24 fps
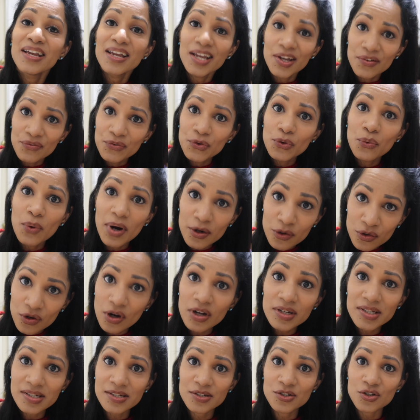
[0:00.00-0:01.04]
if you are
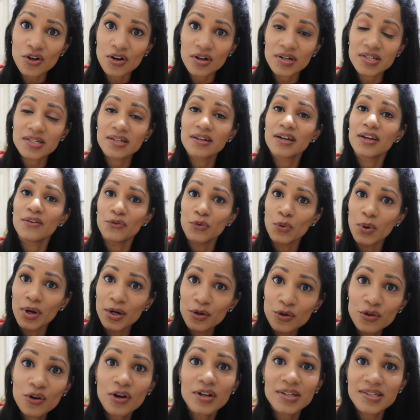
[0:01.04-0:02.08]
not a doctor, if you are
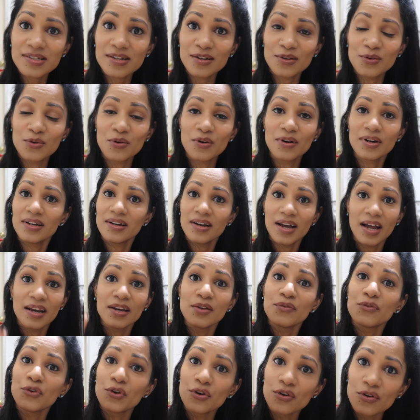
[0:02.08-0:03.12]
not a lawyer, and
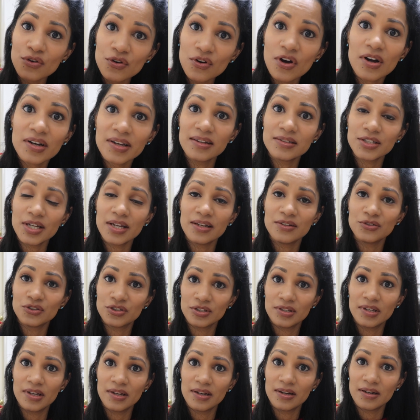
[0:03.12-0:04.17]
if you're not an
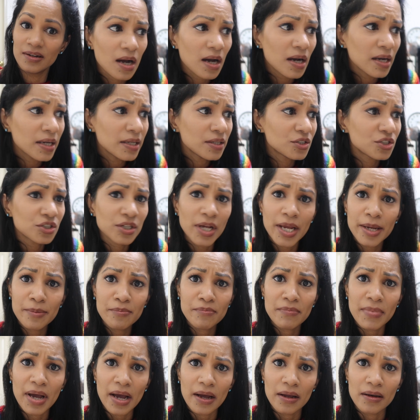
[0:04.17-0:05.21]
engineer. Hi,
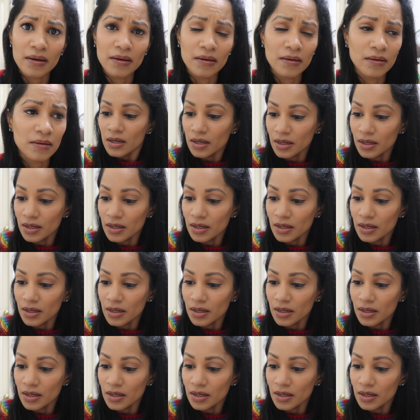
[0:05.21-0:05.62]
shame man.